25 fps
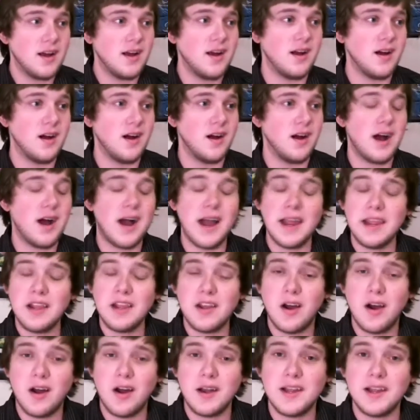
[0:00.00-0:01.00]
uh,
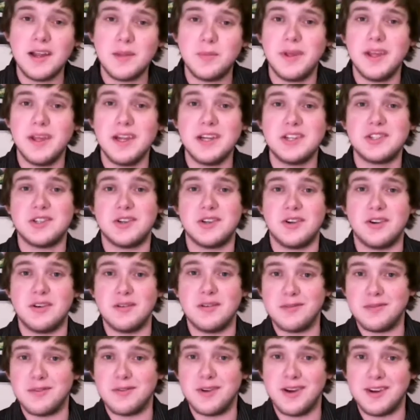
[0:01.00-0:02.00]
iconic picture
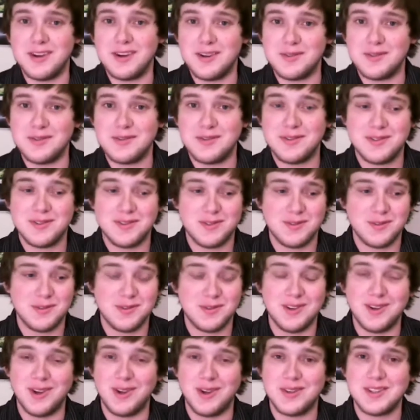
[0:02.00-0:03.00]
of, of
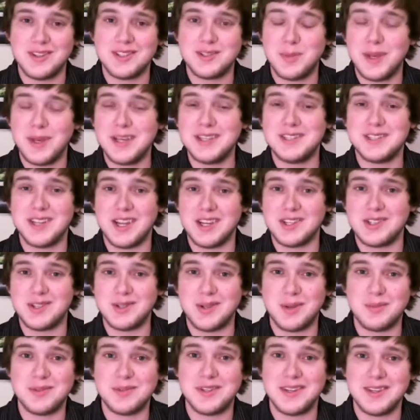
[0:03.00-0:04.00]
you know the space
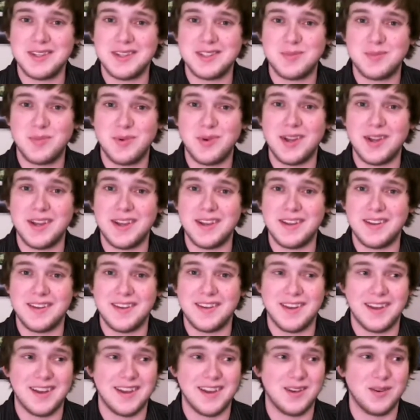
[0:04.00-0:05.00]
station up to this point
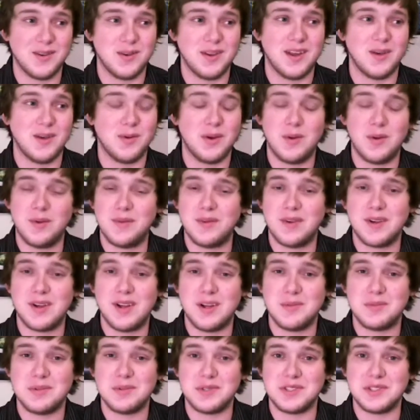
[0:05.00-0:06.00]
and, and uh, what we've
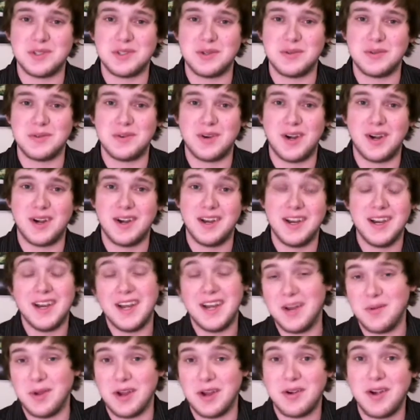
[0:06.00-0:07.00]
accomplished so far.
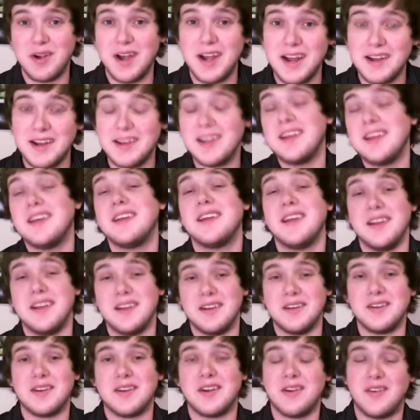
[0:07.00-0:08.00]
Anyway, great idea,
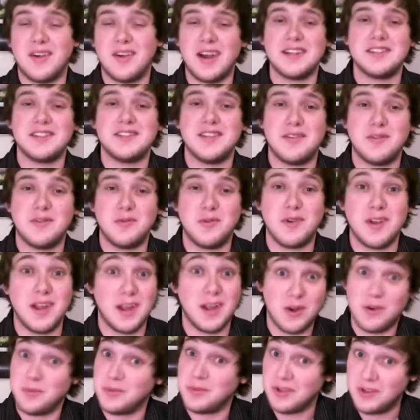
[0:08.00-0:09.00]
and congrats to everyone. I
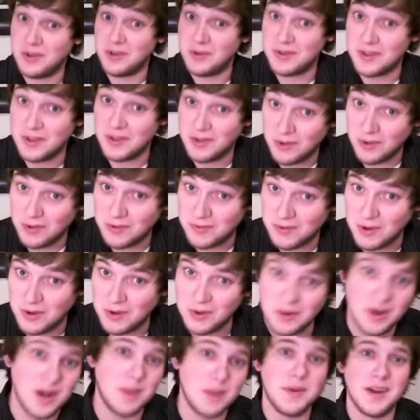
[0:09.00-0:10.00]
hope you do the whole
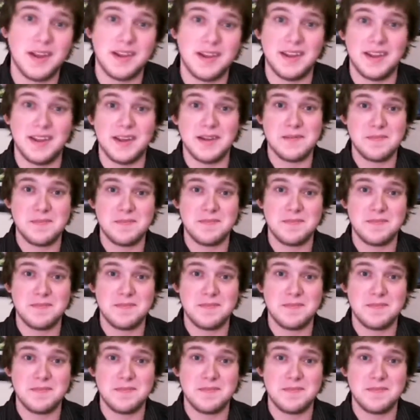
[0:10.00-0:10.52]
photo op idea.